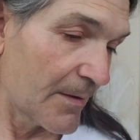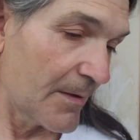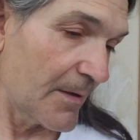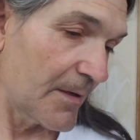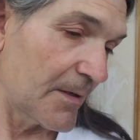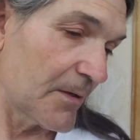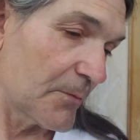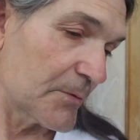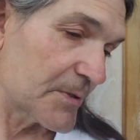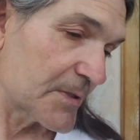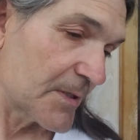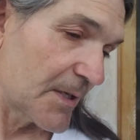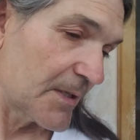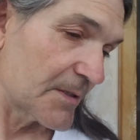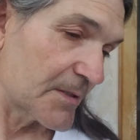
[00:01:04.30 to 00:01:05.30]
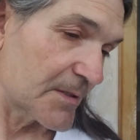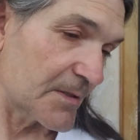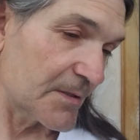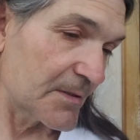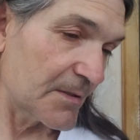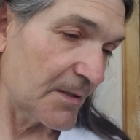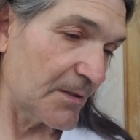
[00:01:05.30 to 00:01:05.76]
And it was nice.
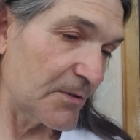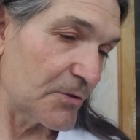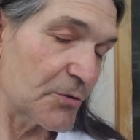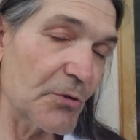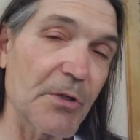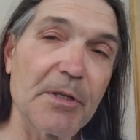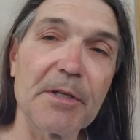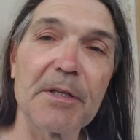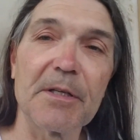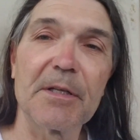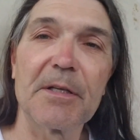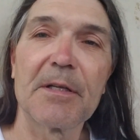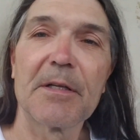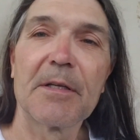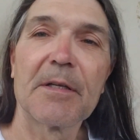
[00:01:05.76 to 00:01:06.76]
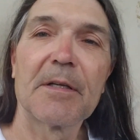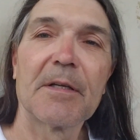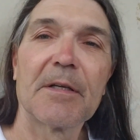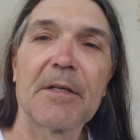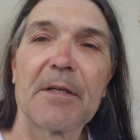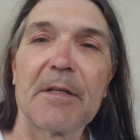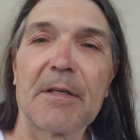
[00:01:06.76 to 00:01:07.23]
I enjoyed it.
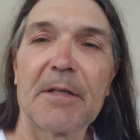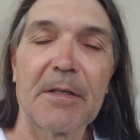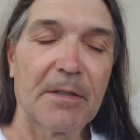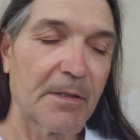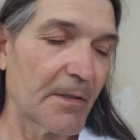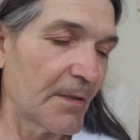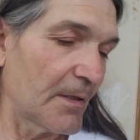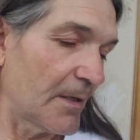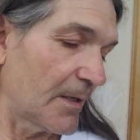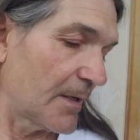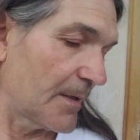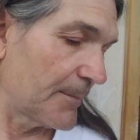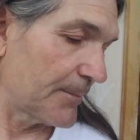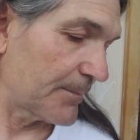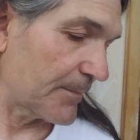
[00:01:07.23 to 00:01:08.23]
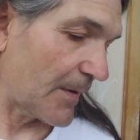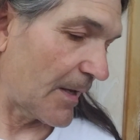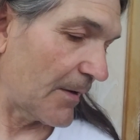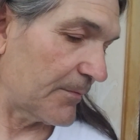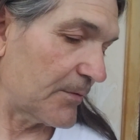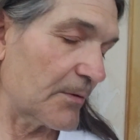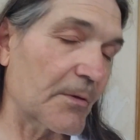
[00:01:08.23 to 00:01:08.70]

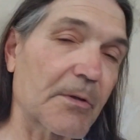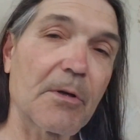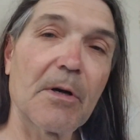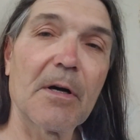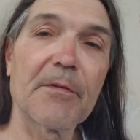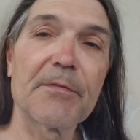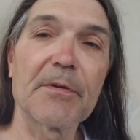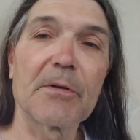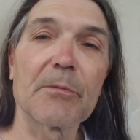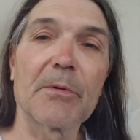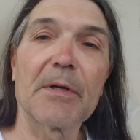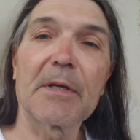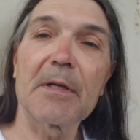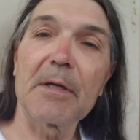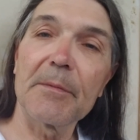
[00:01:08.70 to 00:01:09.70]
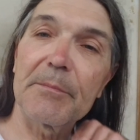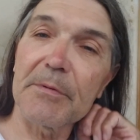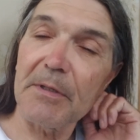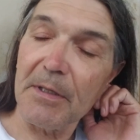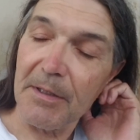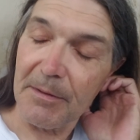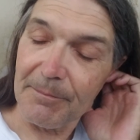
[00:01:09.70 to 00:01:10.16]
After coffee and wake-up
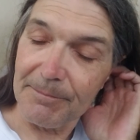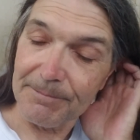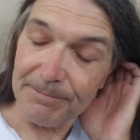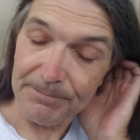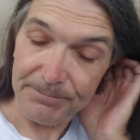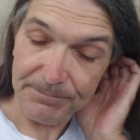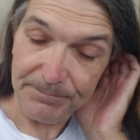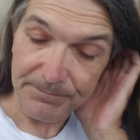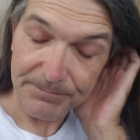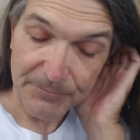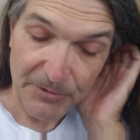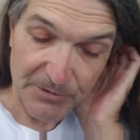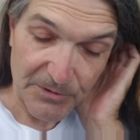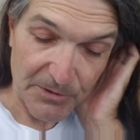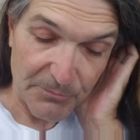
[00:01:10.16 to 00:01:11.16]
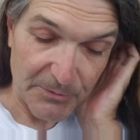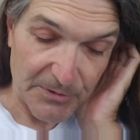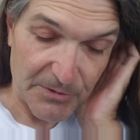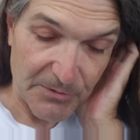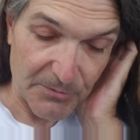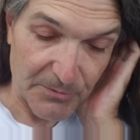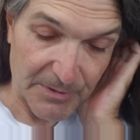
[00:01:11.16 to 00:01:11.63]
time, what did we
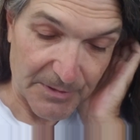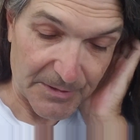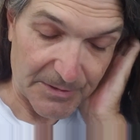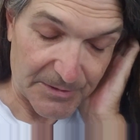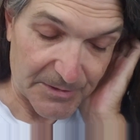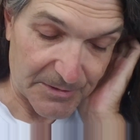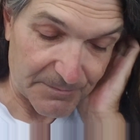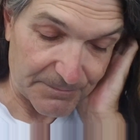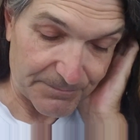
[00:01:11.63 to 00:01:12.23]
do, honeys?